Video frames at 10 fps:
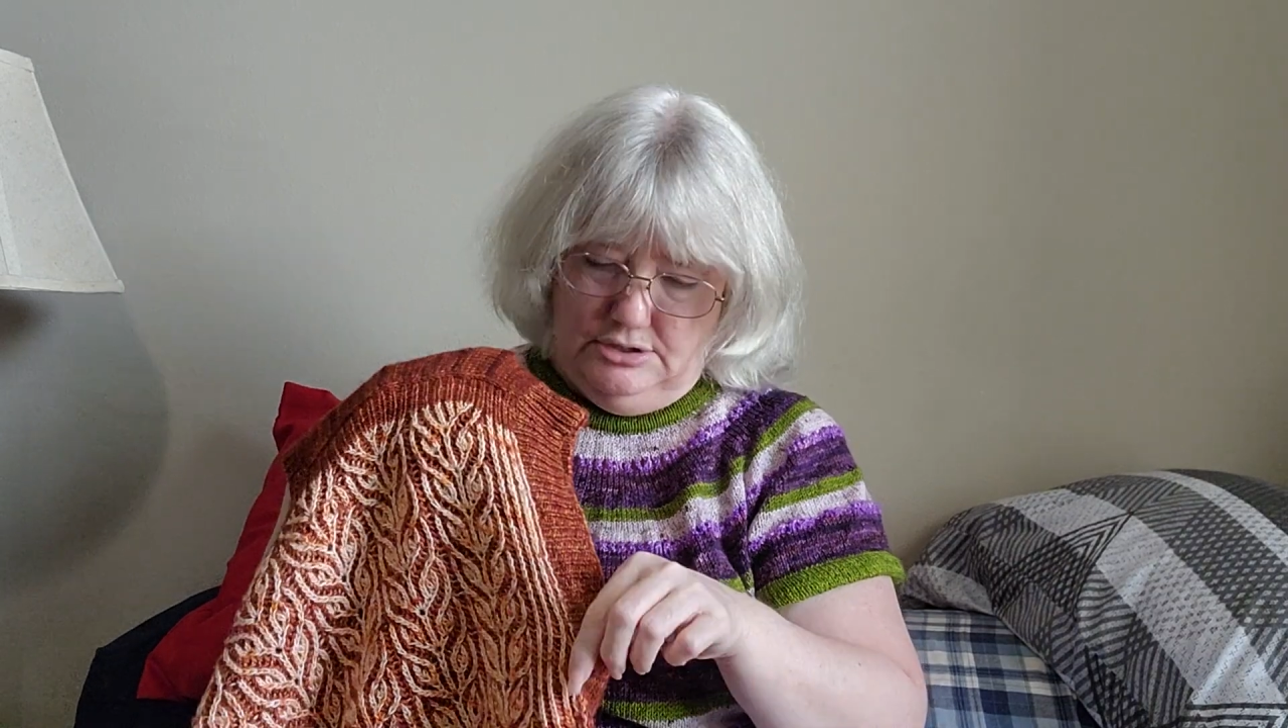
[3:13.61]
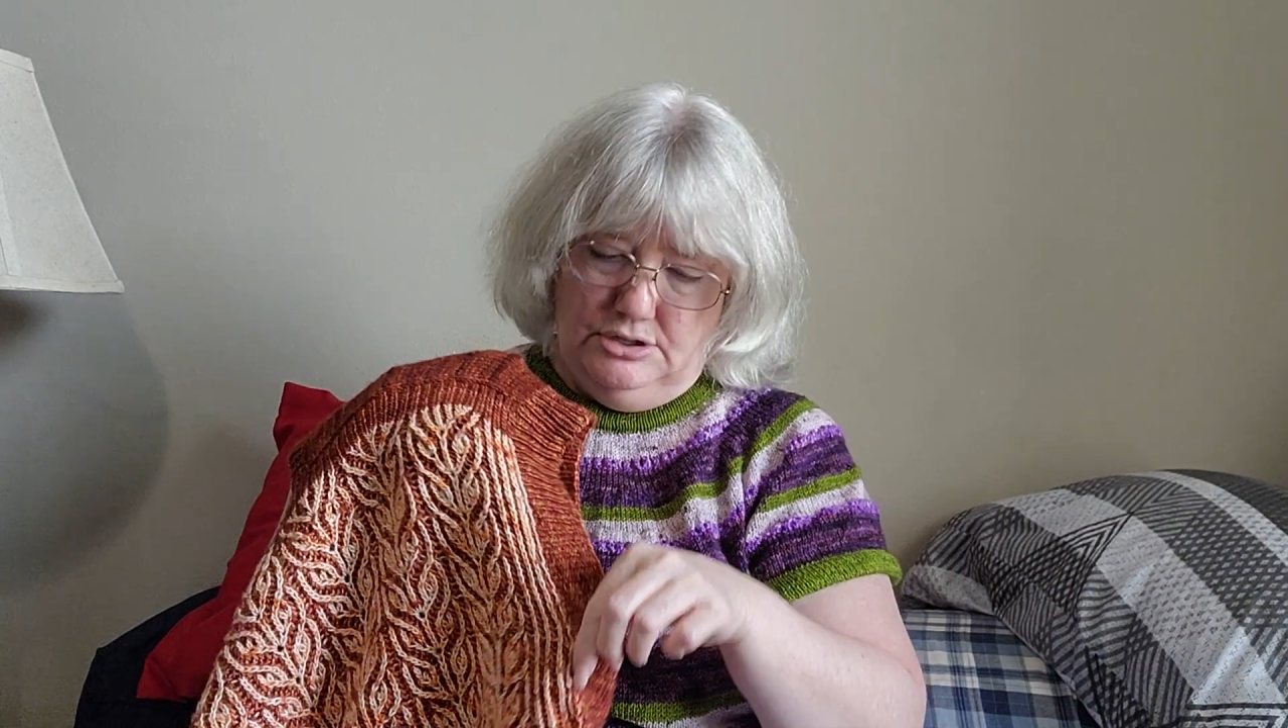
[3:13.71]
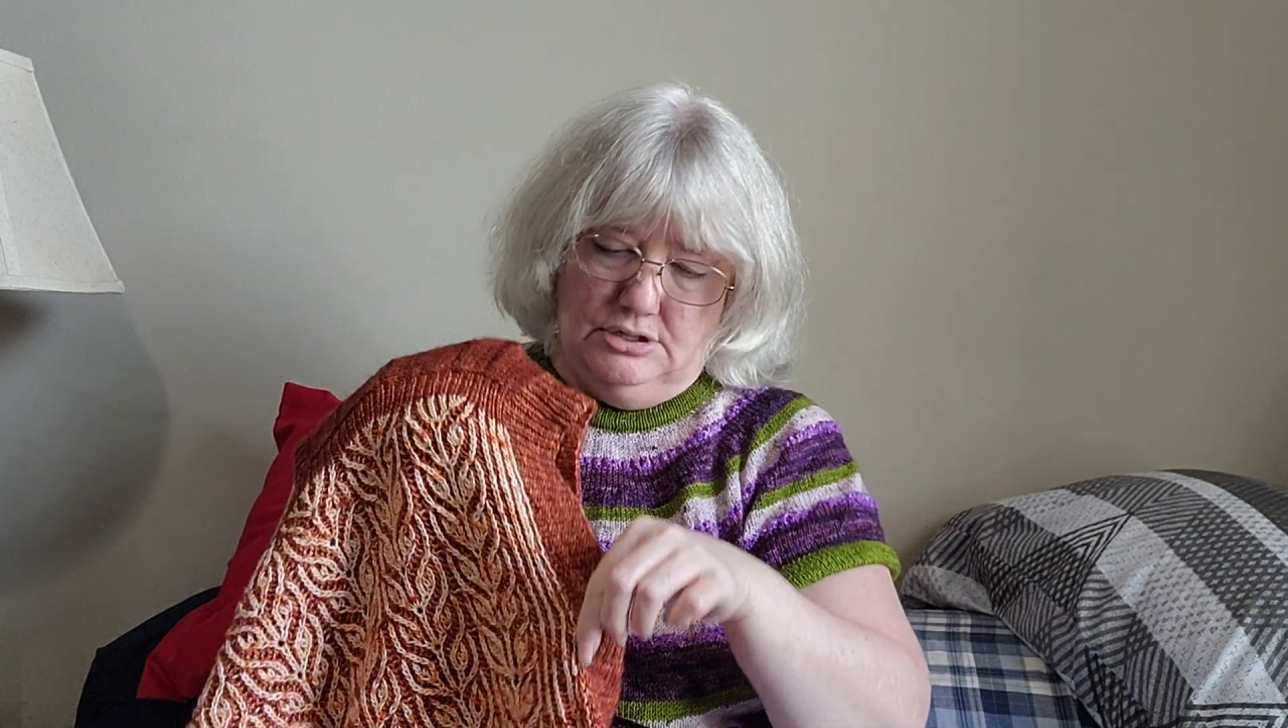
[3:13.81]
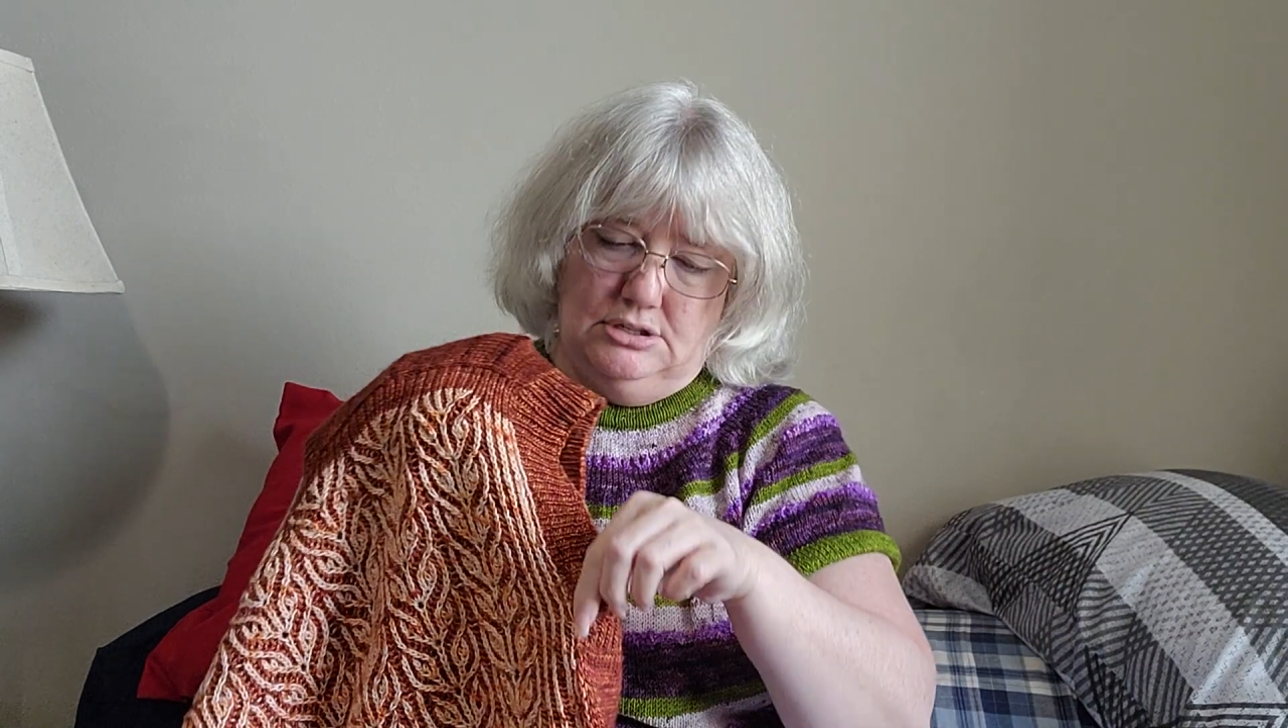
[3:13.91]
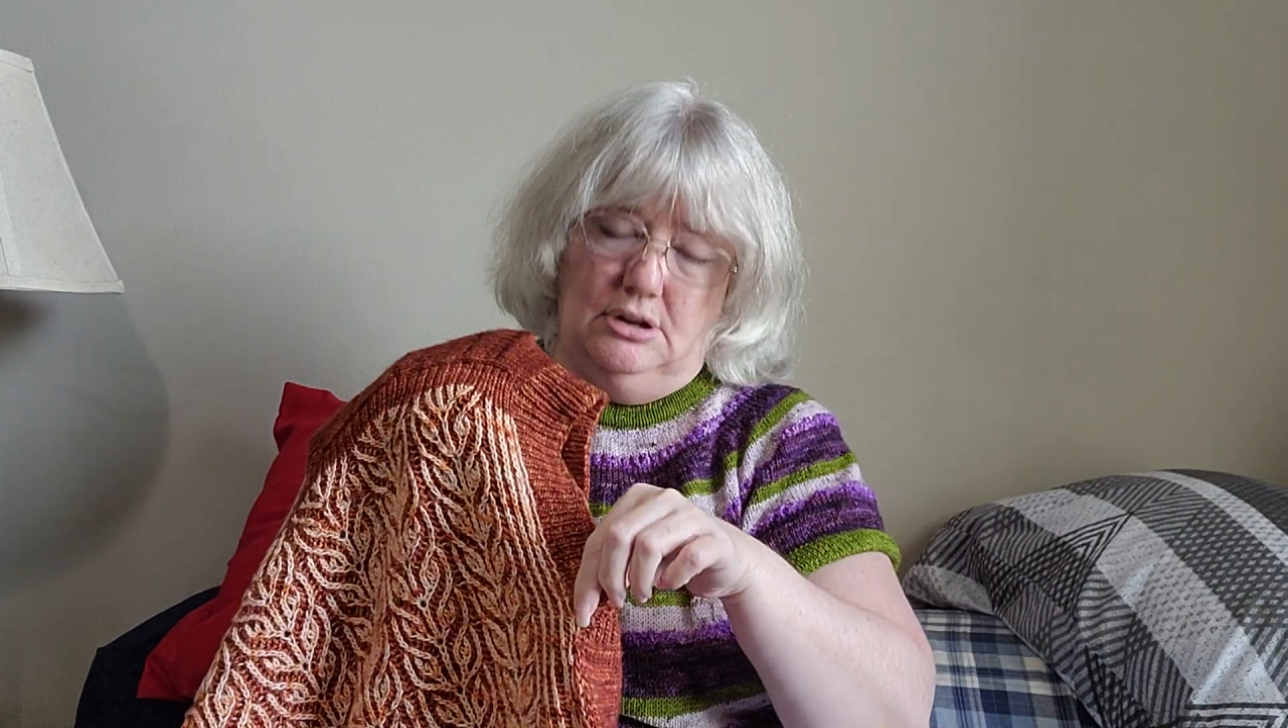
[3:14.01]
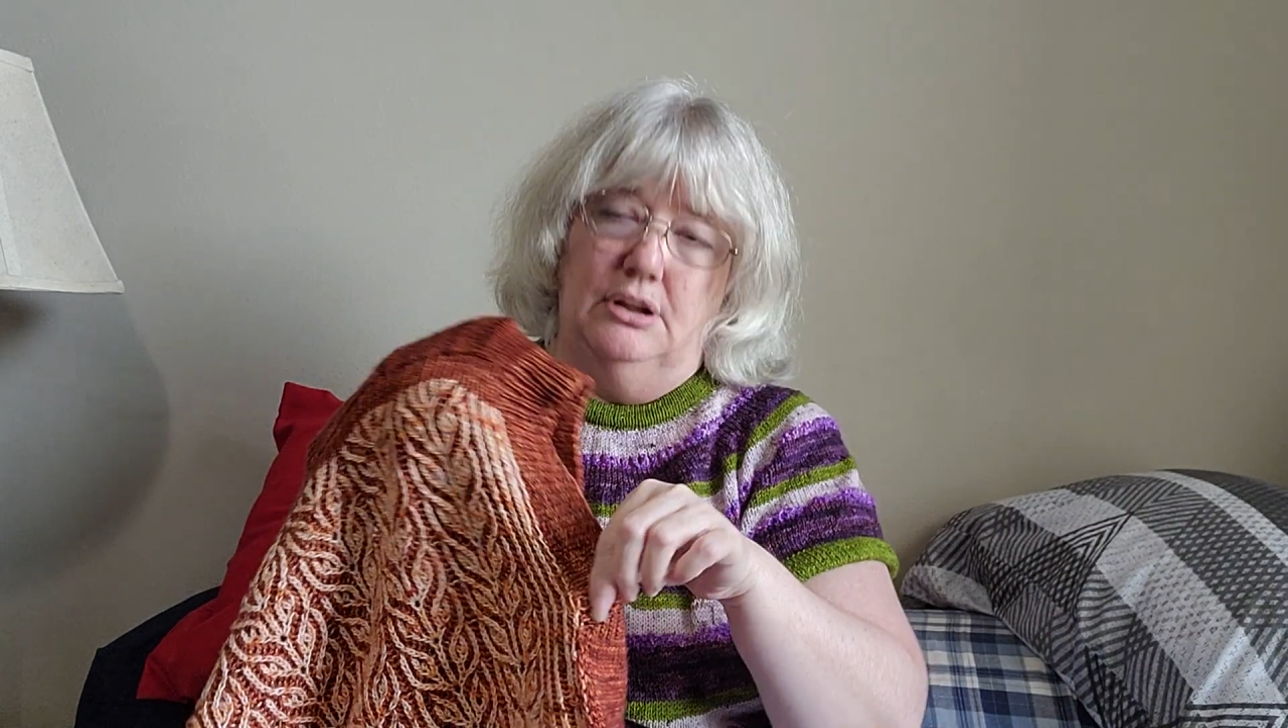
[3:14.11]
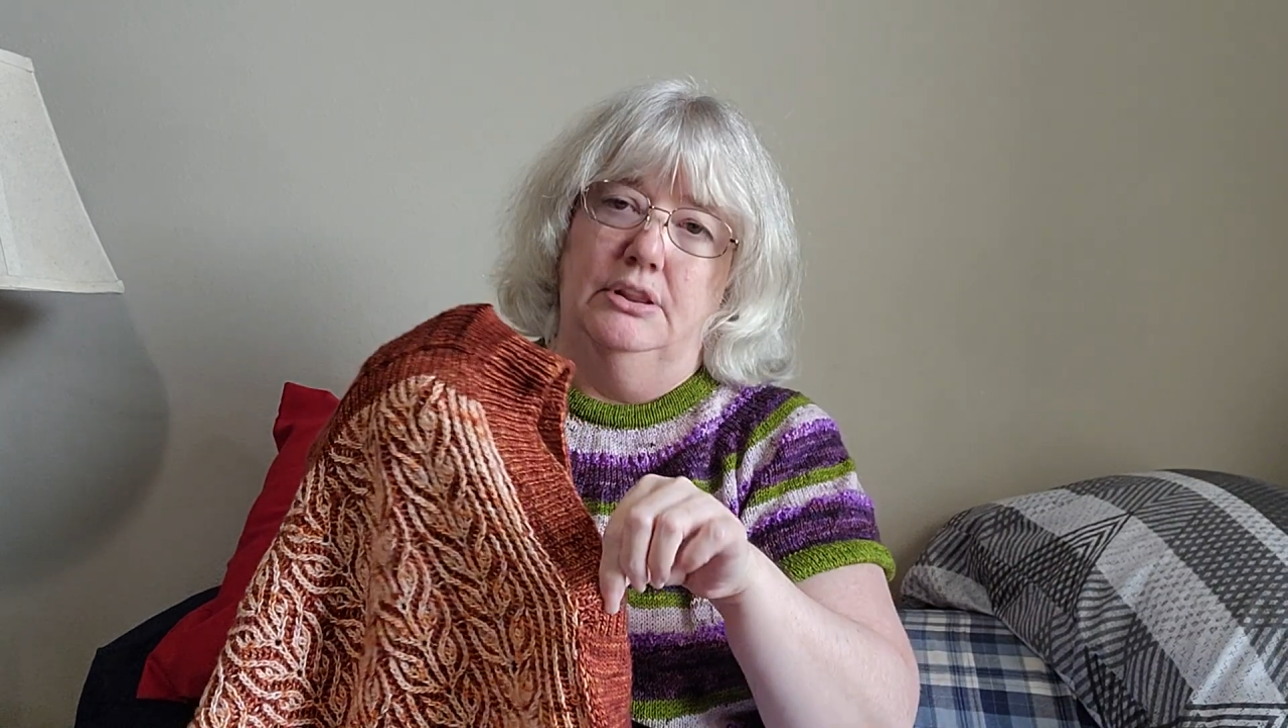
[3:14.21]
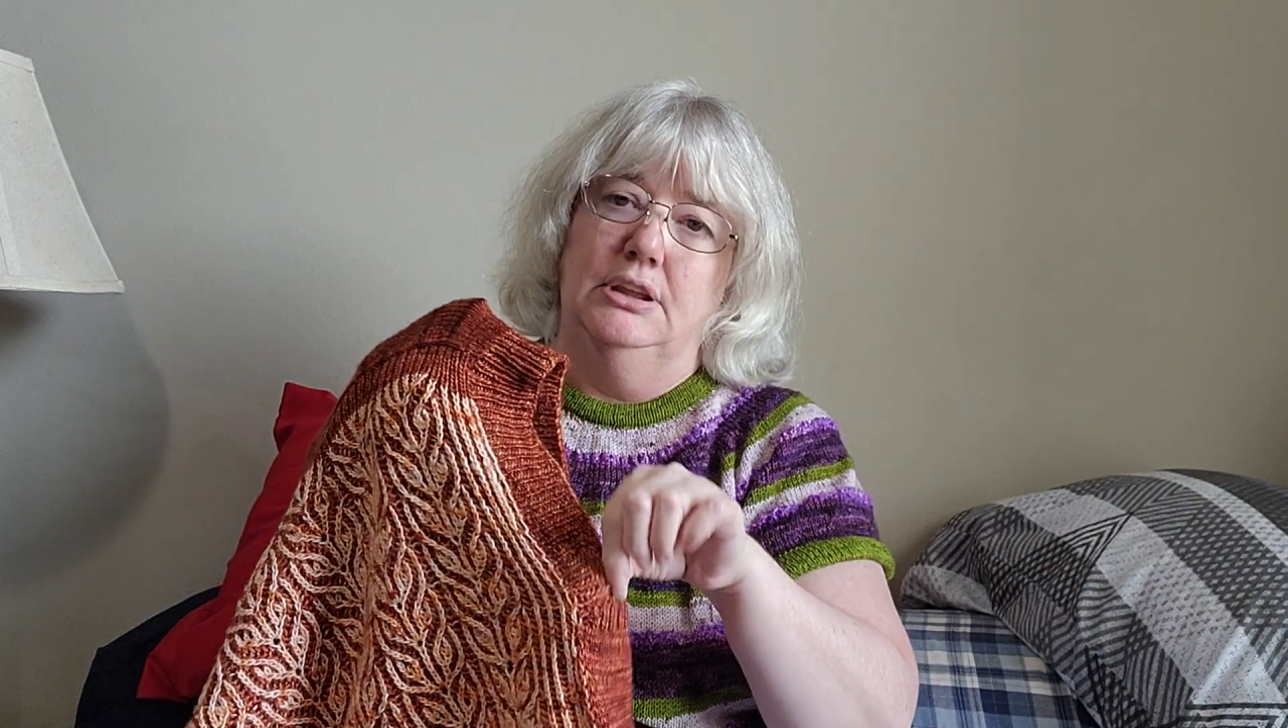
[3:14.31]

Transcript: just on